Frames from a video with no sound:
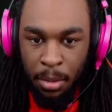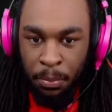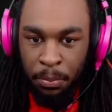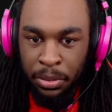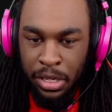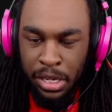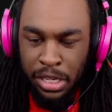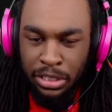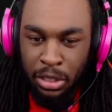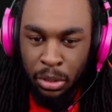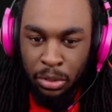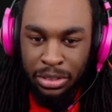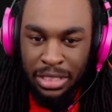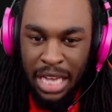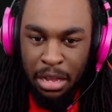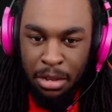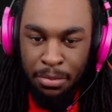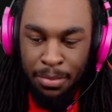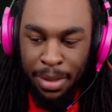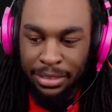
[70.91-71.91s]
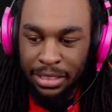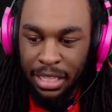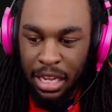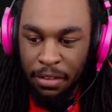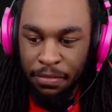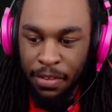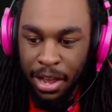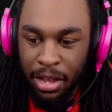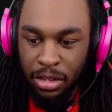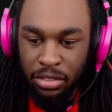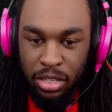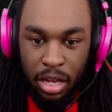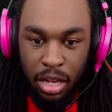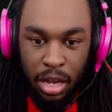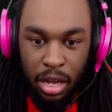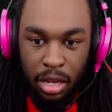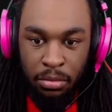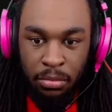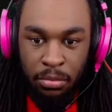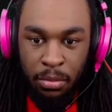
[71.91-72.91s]
Please don't tell me my save file's
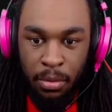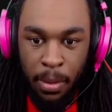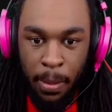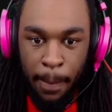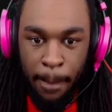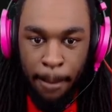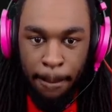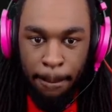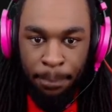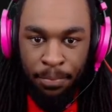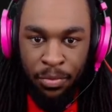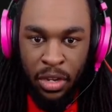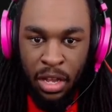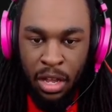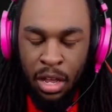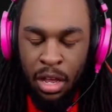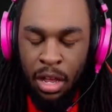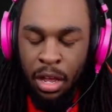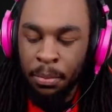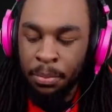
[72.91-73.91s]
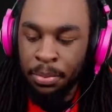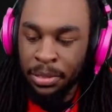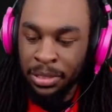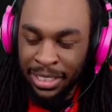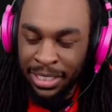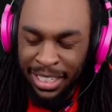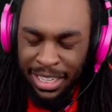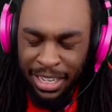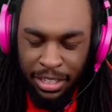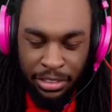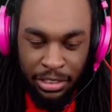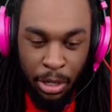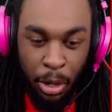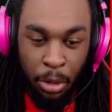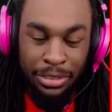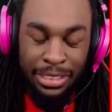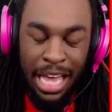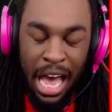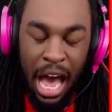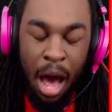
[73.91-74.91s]
gone. Please
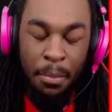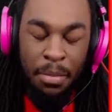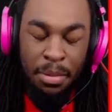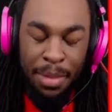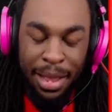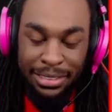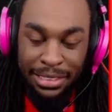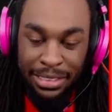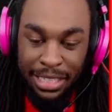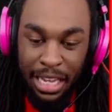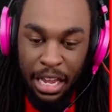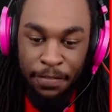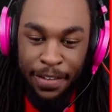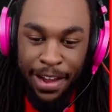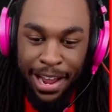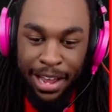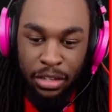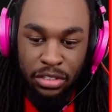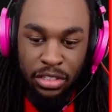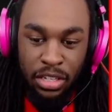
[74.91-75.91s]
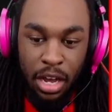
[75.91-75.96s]
don't tell me my save file's